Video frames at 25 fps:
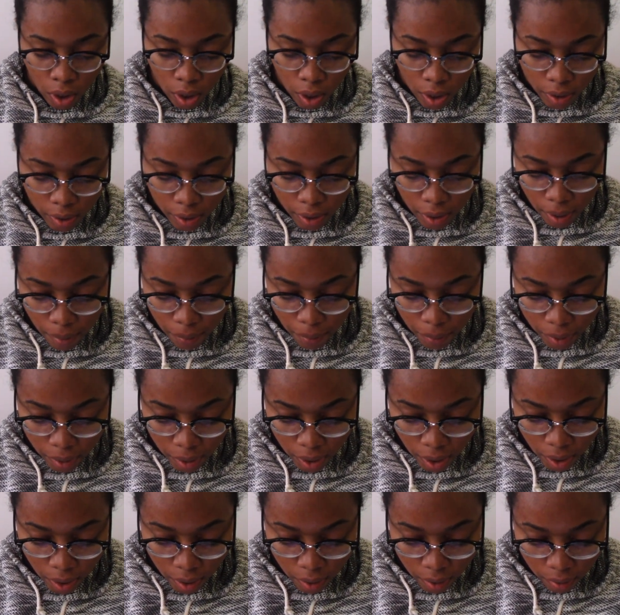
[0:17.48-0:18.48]
in the
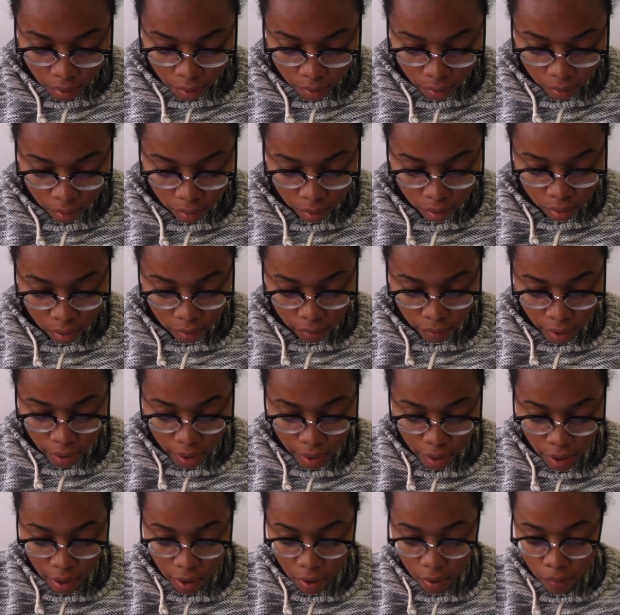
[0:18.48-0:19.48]
NBA
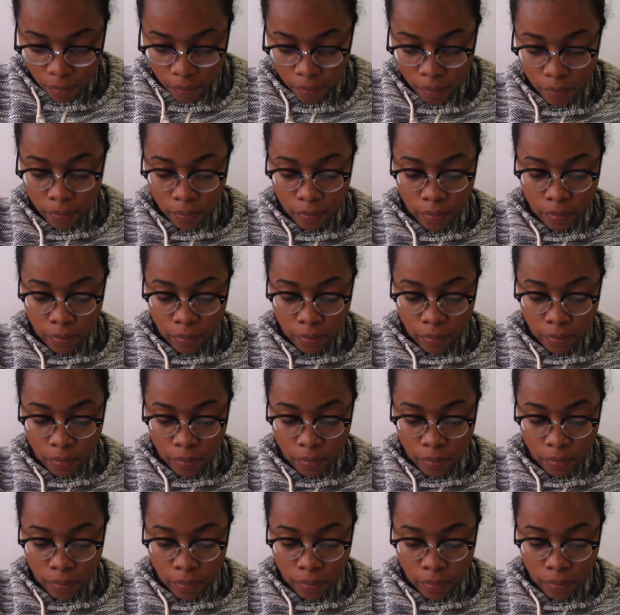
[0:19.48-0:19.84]
right now,